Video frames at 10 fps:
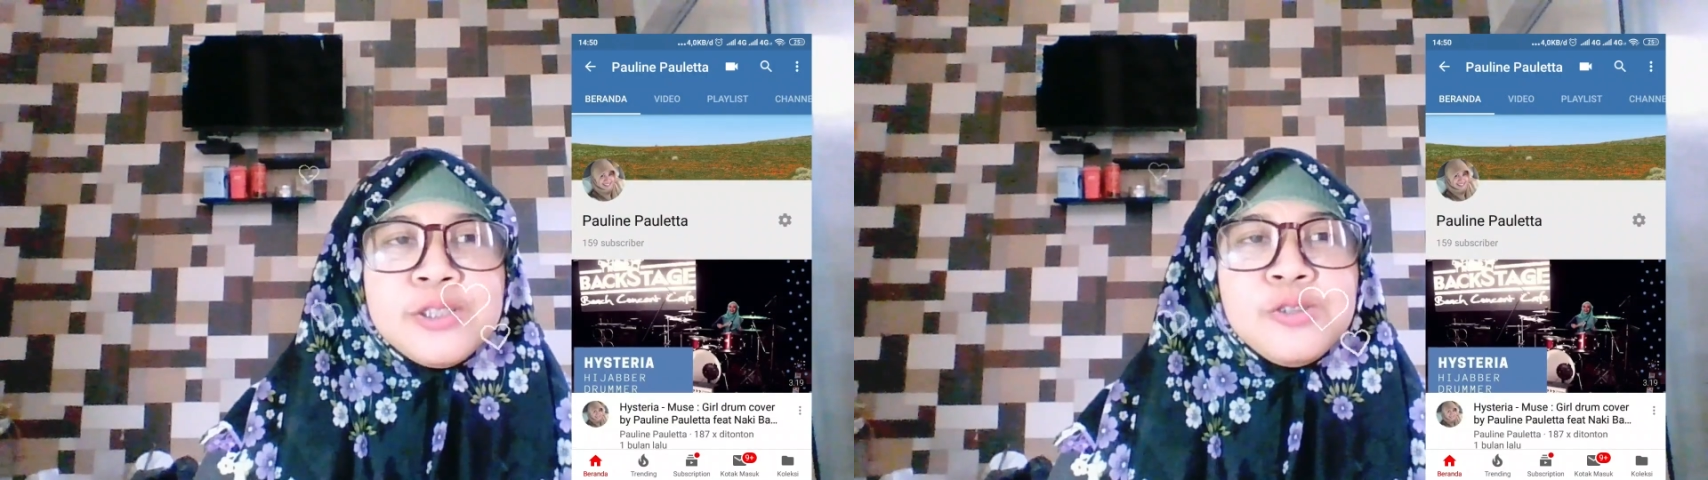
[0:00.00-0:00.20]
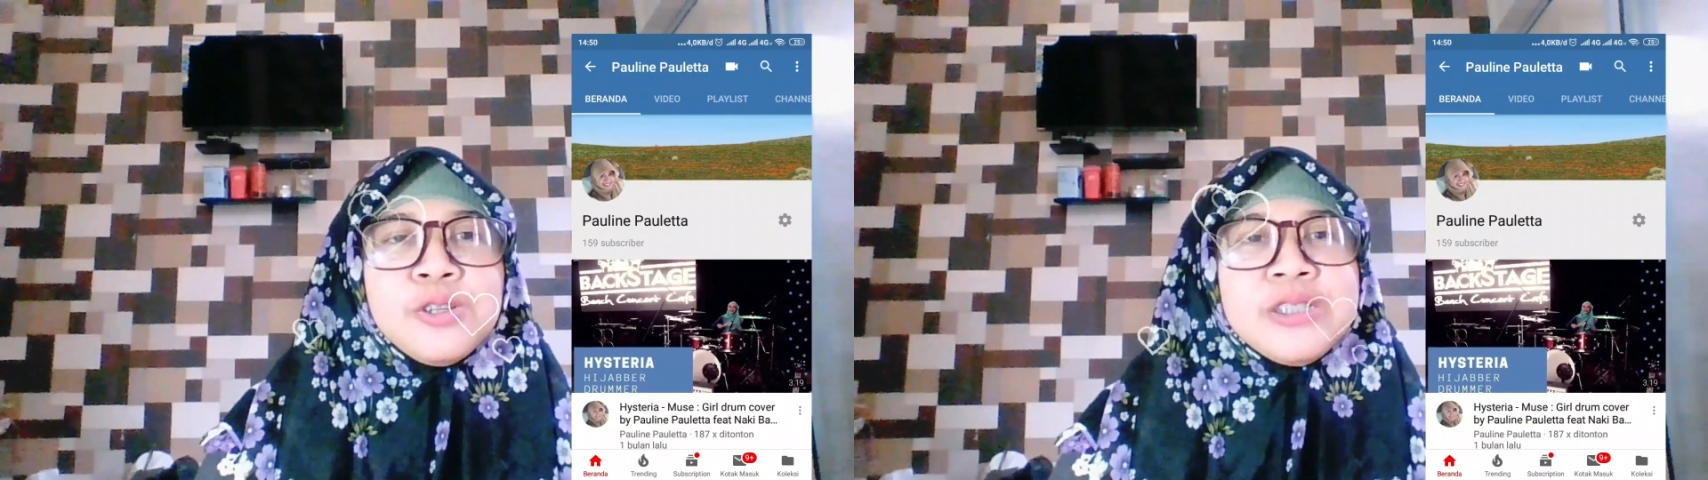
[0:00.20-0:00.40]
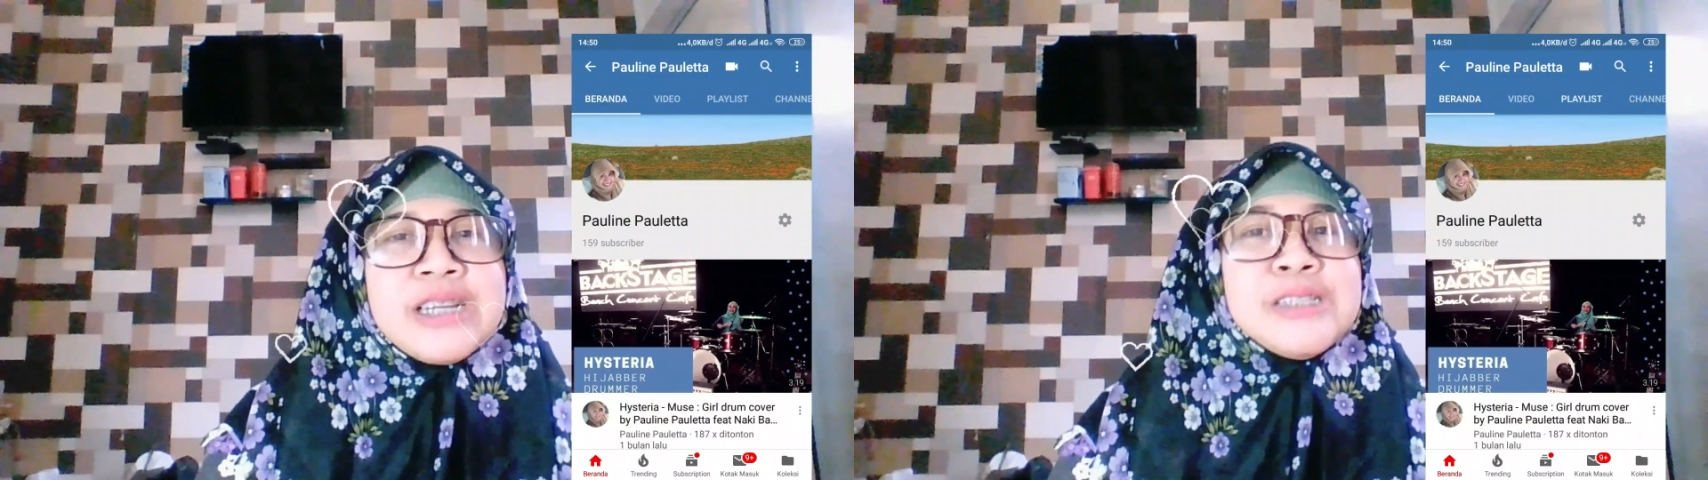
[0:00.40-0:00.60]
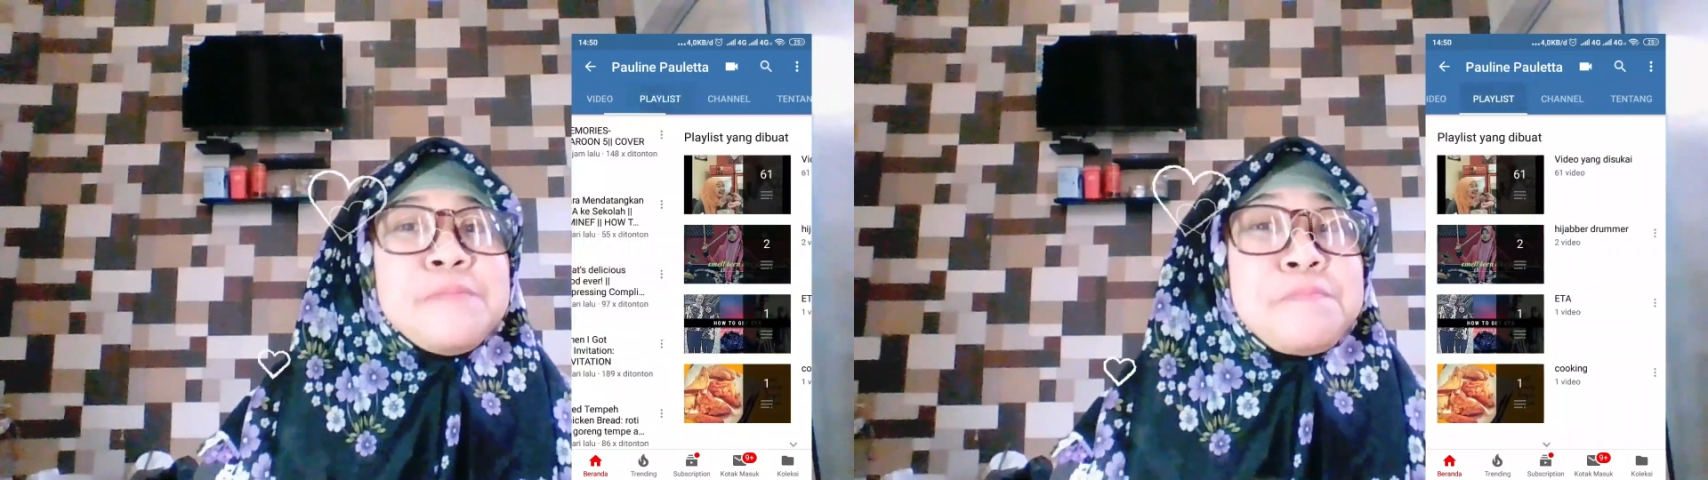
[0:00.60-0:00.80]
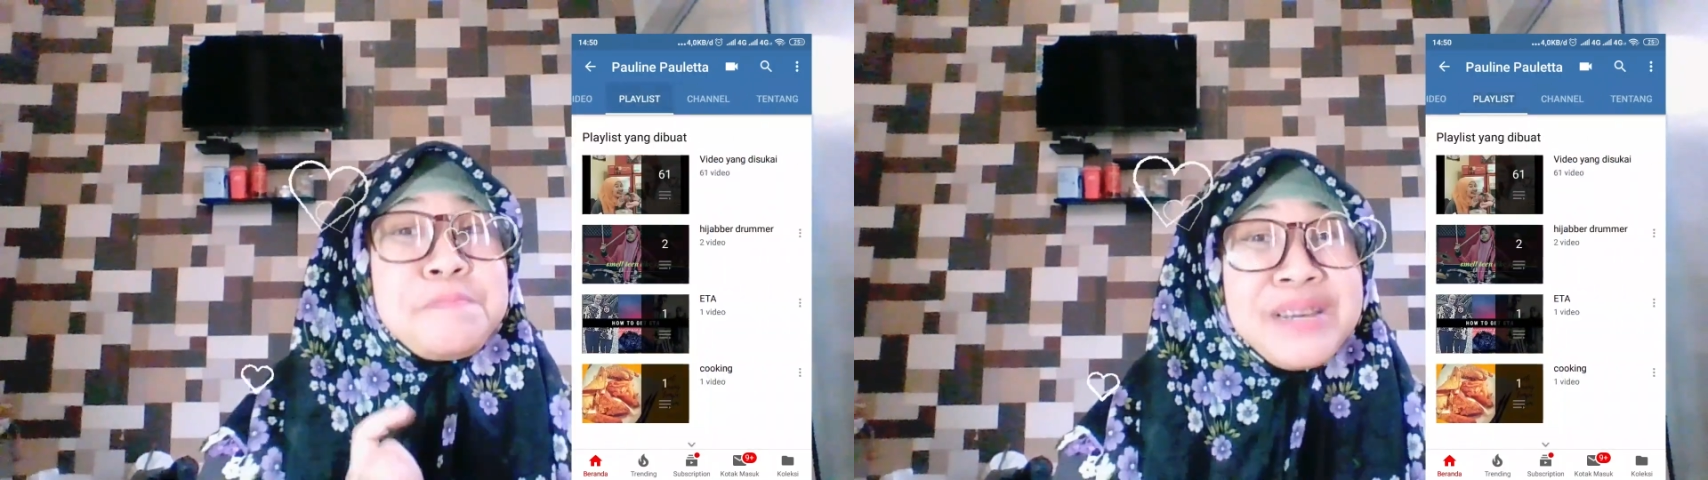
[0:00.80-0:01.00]
So
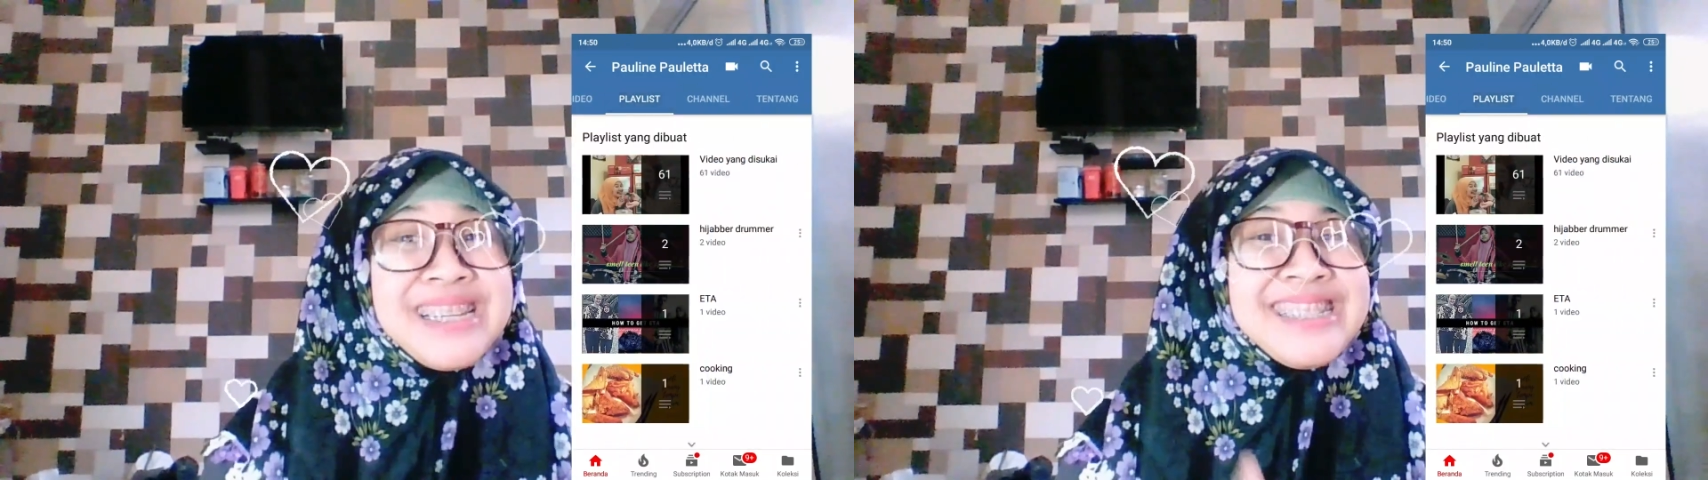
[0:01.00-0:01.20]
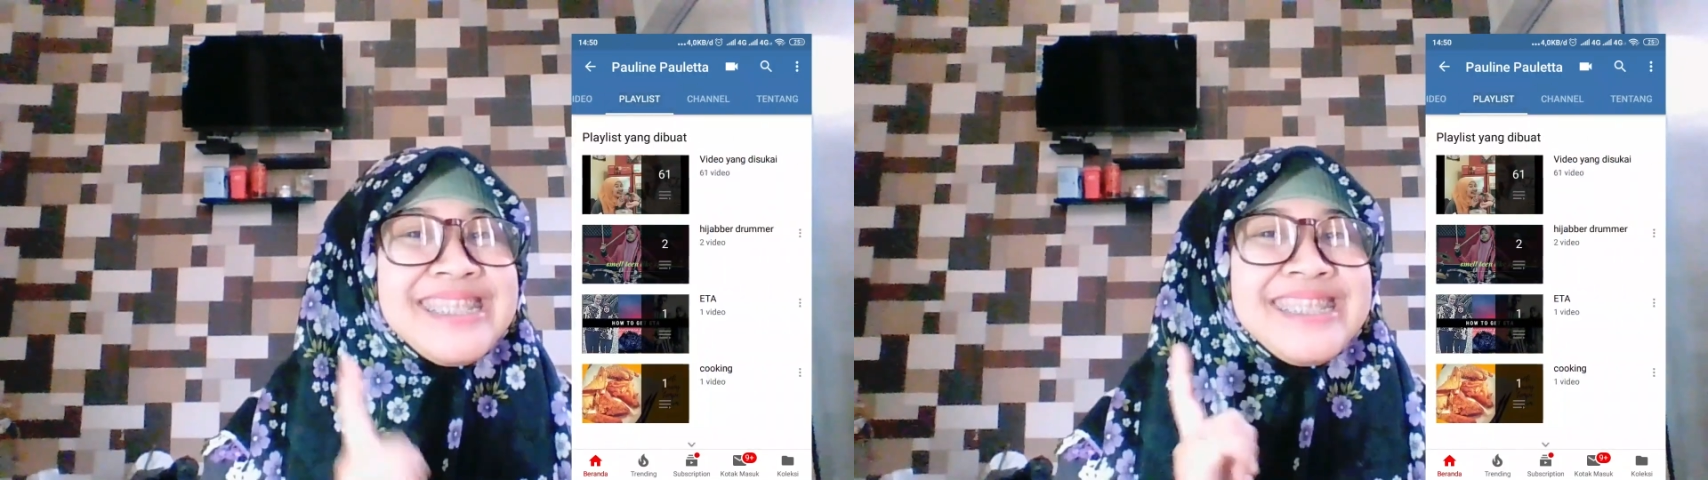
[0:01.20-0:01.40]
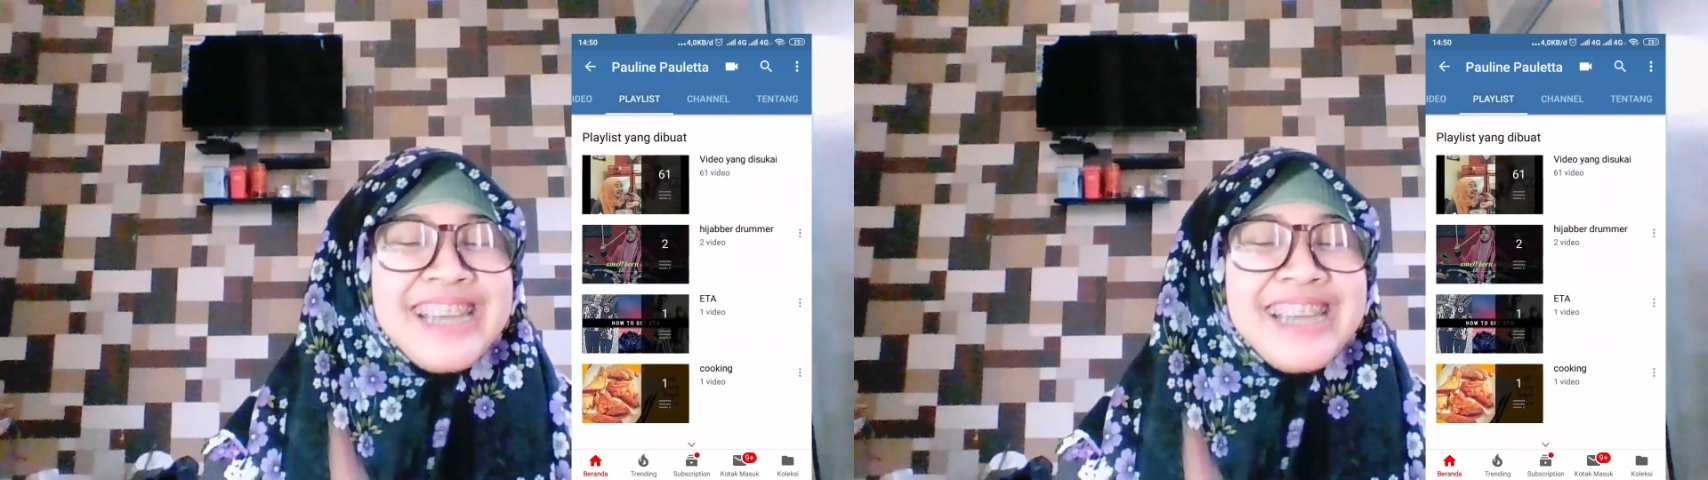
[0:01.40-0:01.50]
just please